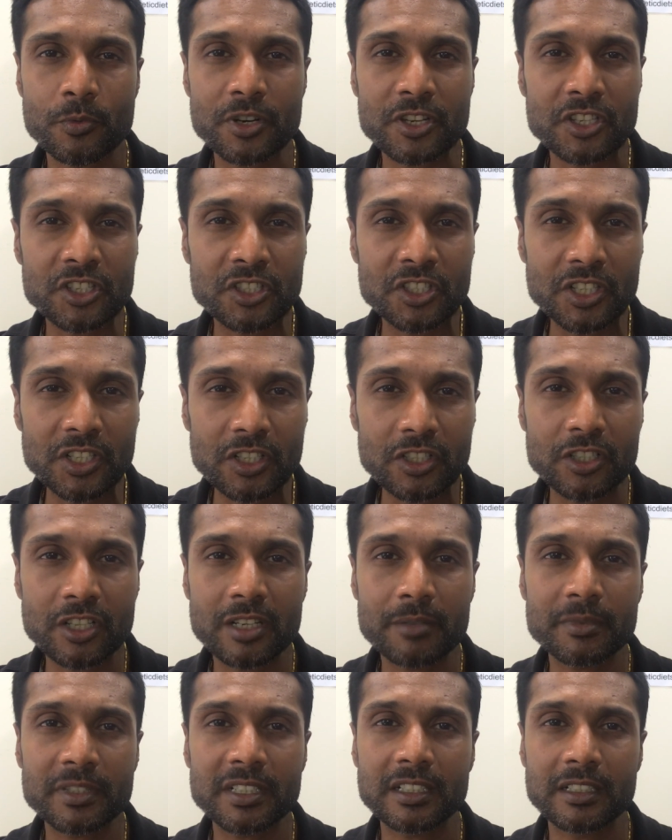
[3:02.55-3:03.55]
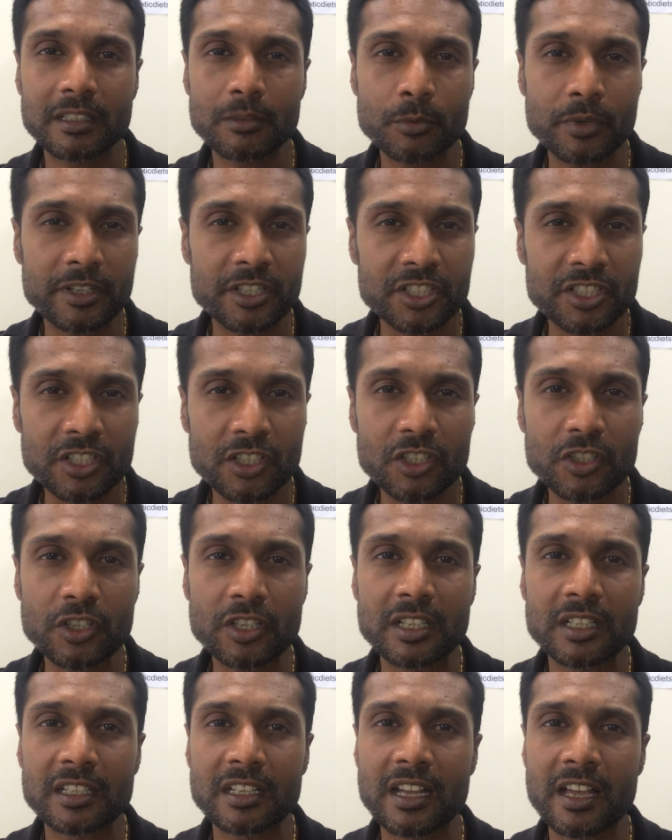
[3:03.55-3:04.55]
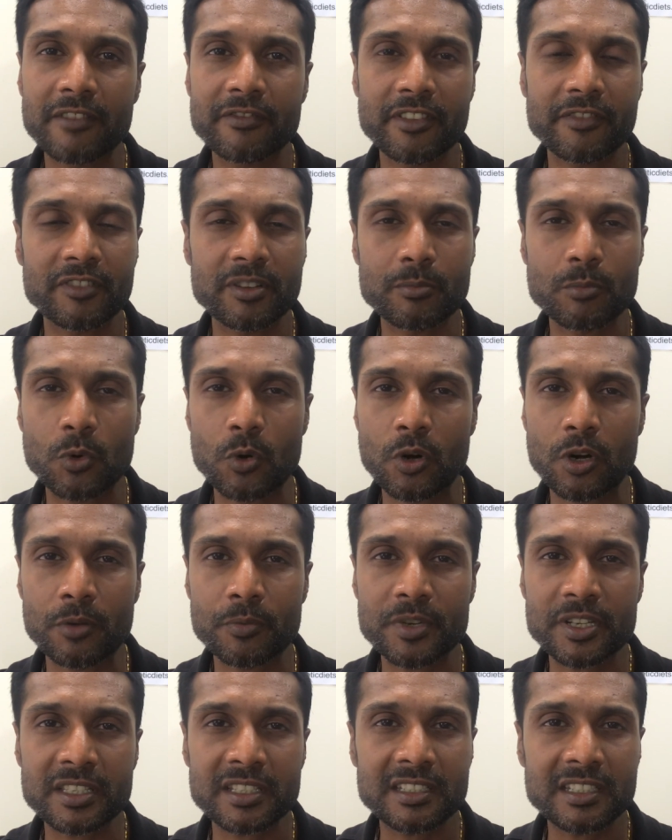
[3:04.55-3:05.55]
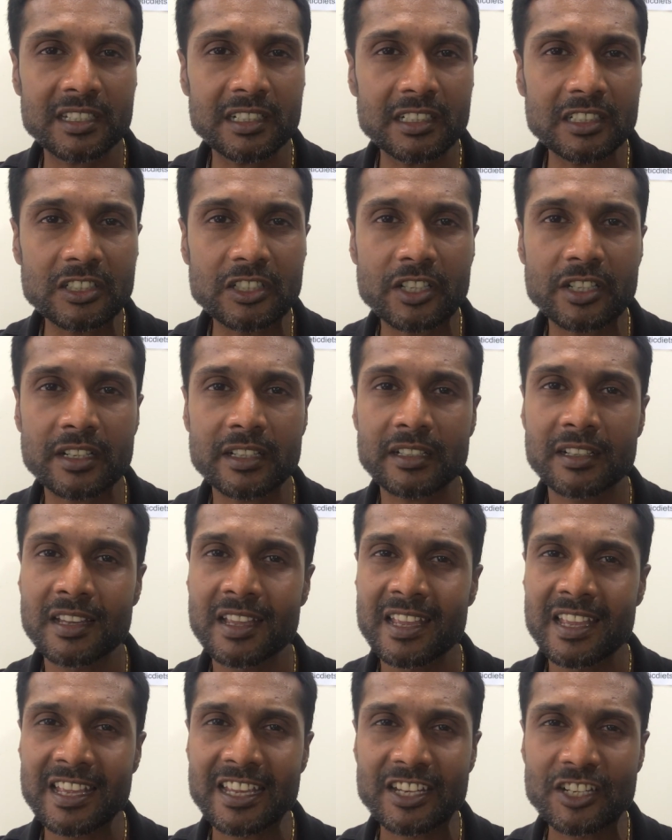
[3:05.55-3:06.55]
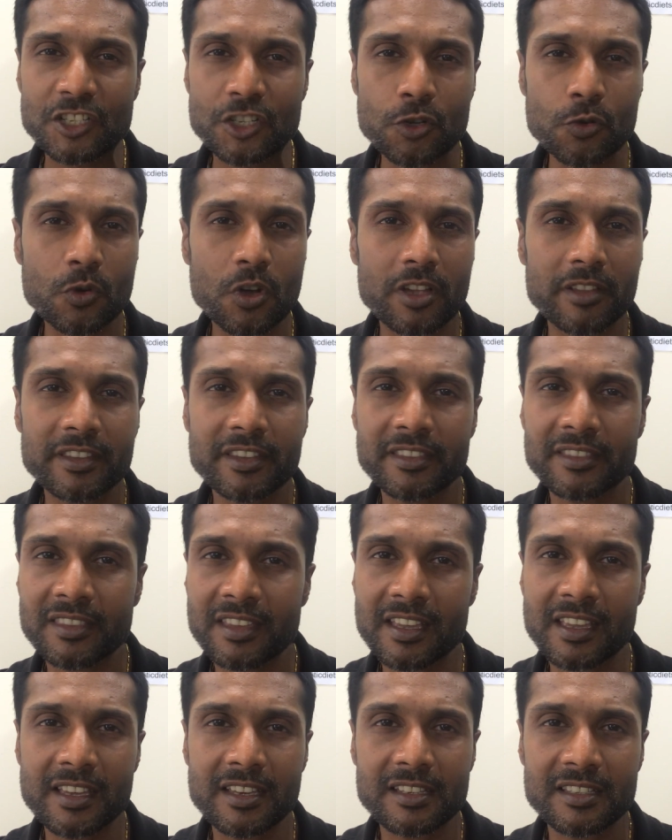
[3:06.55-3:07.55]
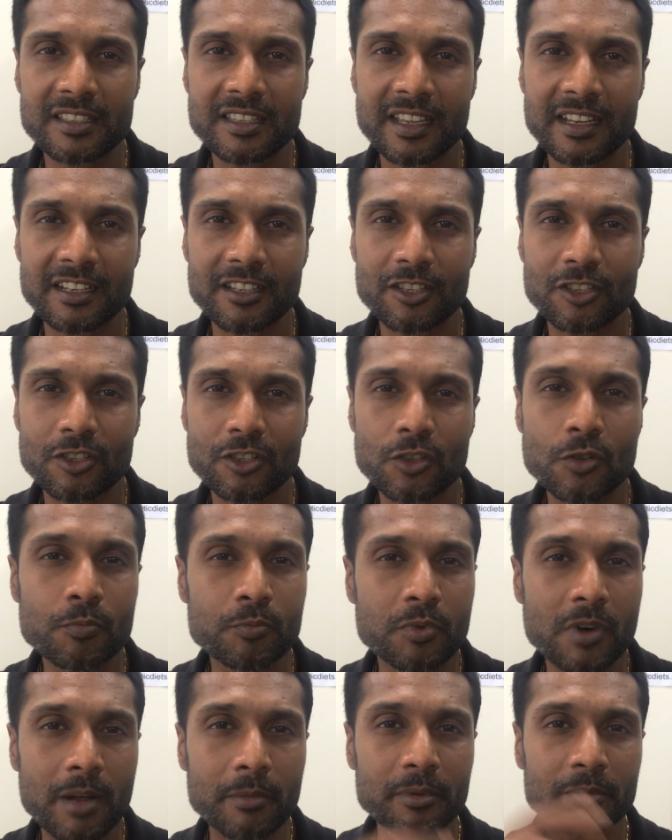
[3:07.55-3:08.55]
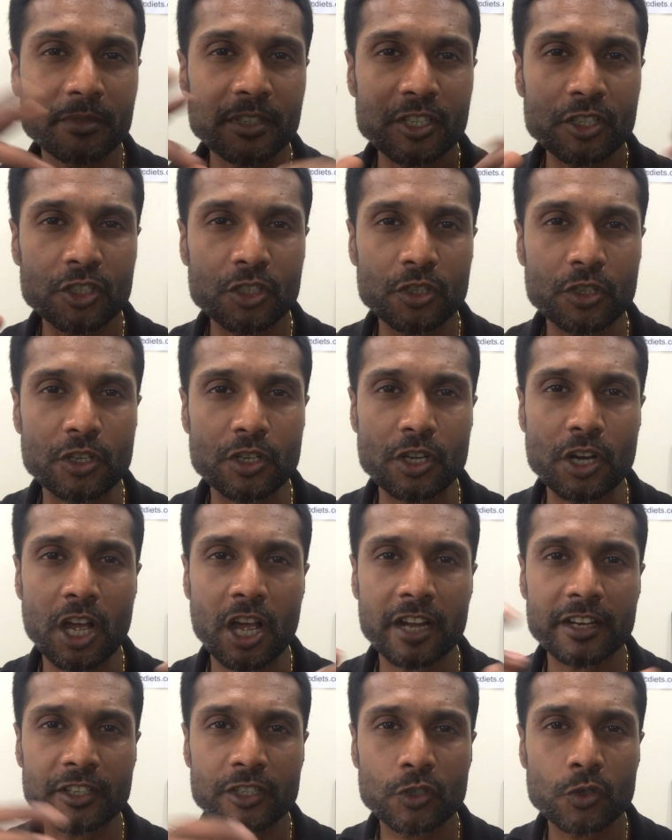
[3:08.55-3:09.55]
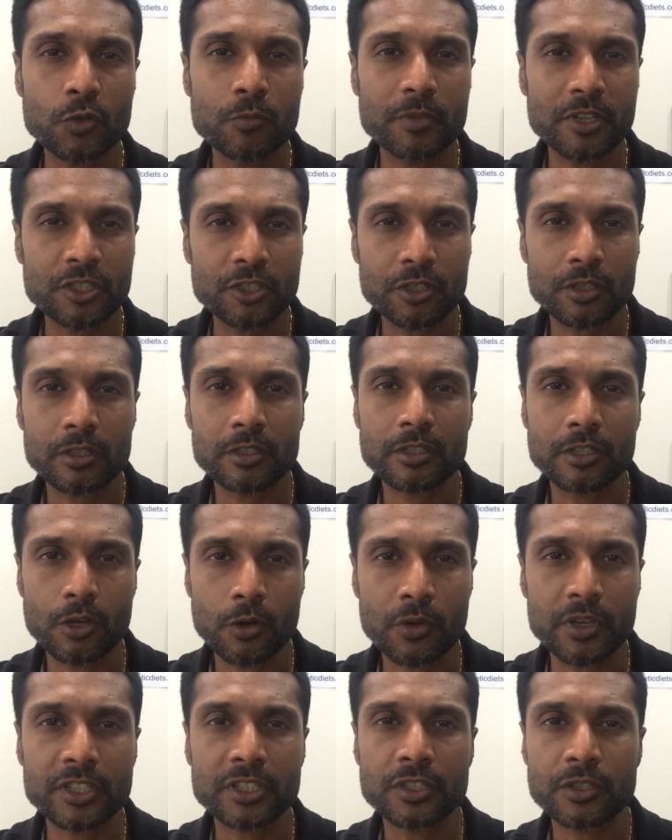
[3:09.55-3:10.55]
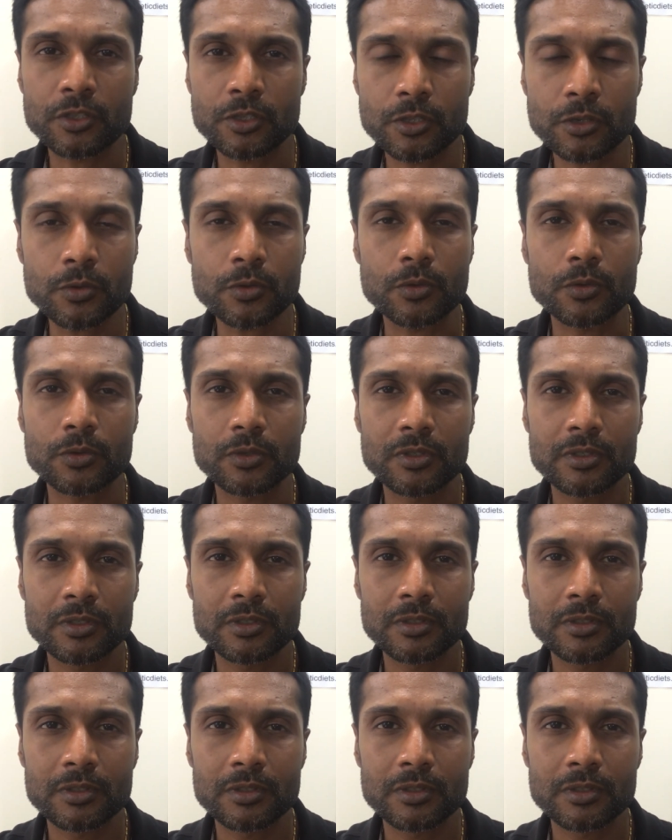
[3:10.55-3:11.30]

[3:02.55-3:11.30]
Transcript: We're still going to be we're still going to love even more. We're still going to do all the things that you probably should not do but you're going to do.